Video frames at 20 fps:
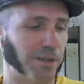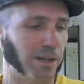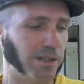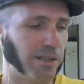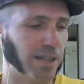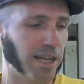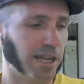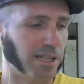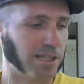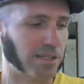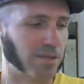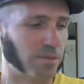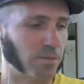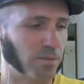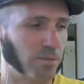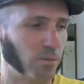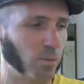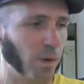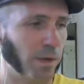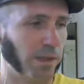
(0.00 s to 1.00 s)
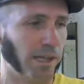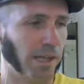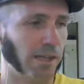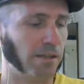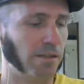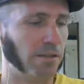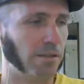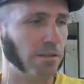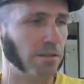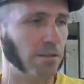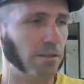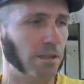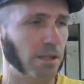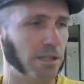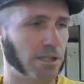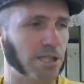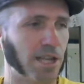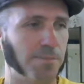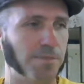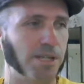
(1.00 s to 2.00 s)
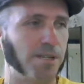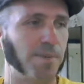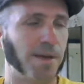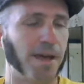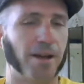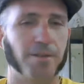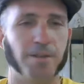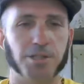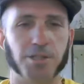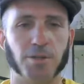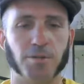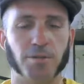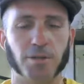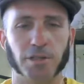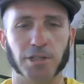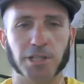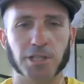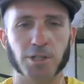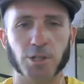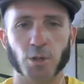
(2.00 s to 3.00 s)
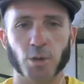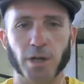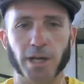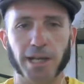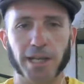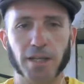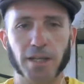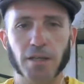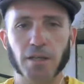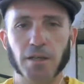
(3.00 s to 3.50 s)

that it's within a subject matter that you really enjoy,